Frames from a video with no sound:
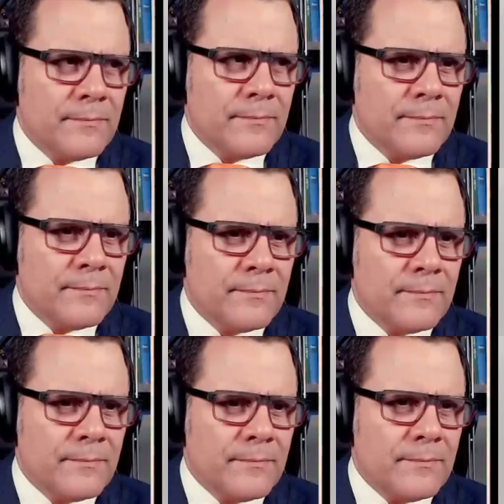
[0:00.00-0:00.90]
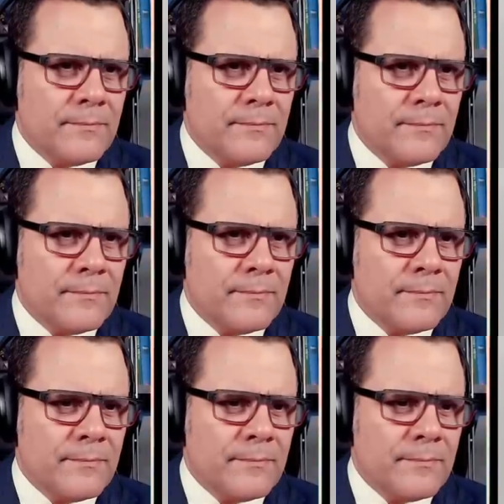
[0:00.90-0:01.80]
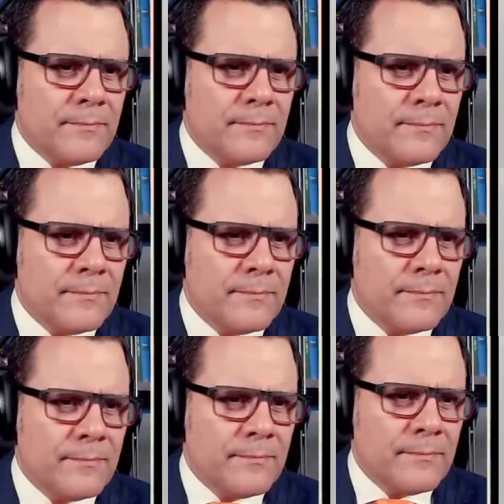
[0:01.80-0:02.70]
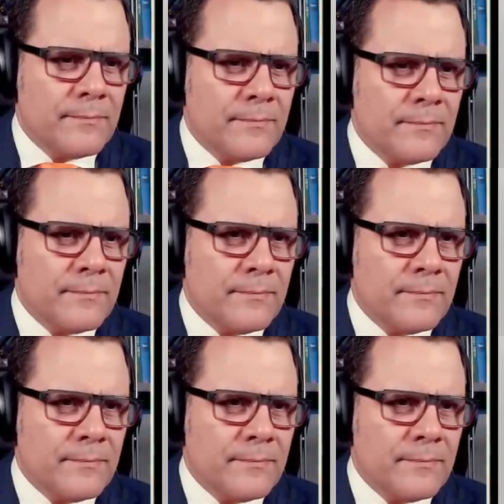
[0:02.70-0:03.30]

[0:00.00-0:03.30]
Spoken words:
(silent)